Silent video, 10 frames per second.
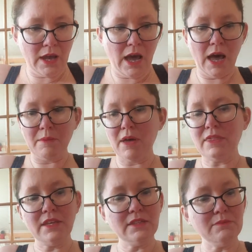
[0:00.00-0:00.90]
And
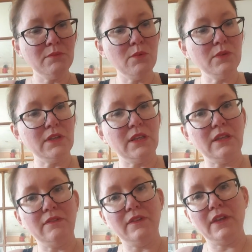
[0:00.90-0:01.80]
this more than
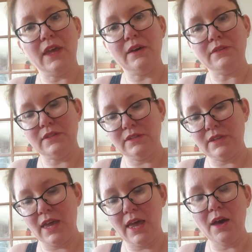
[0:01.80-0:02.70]
anything else is to
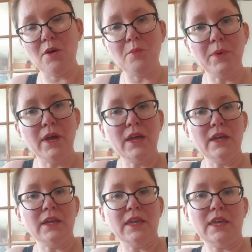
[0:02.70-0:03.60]
help
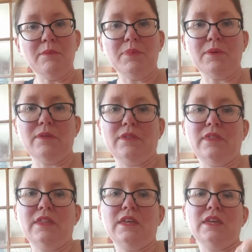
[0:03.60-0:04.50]
keep
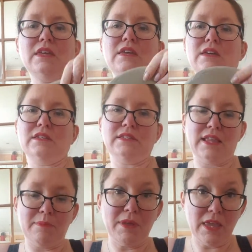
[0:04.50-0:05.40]
the
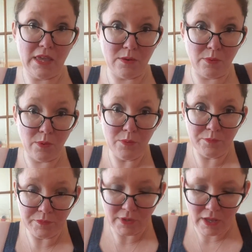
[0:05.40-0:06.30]
slab equal,
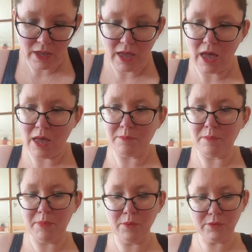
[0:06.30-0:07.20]

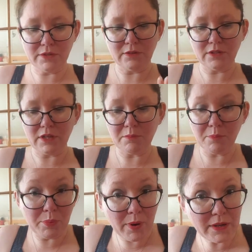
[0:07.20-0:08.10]
but also to
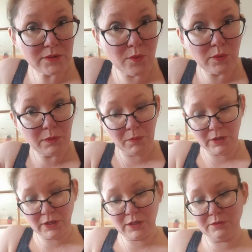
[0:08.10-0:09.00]
compress all the
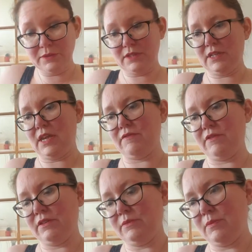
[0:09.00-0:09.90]
molecules
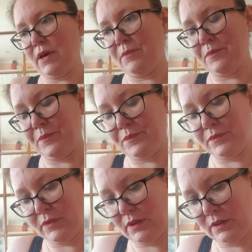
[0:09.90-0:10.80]
together as well.
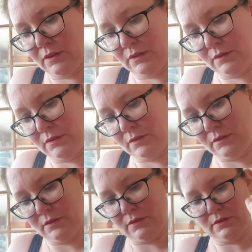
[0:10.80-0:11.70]

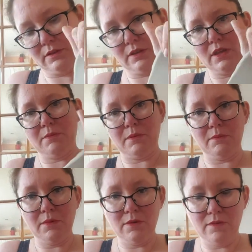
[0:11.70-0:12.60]
So keep it
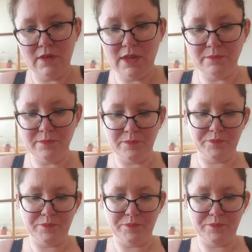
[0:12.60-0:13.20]
moving.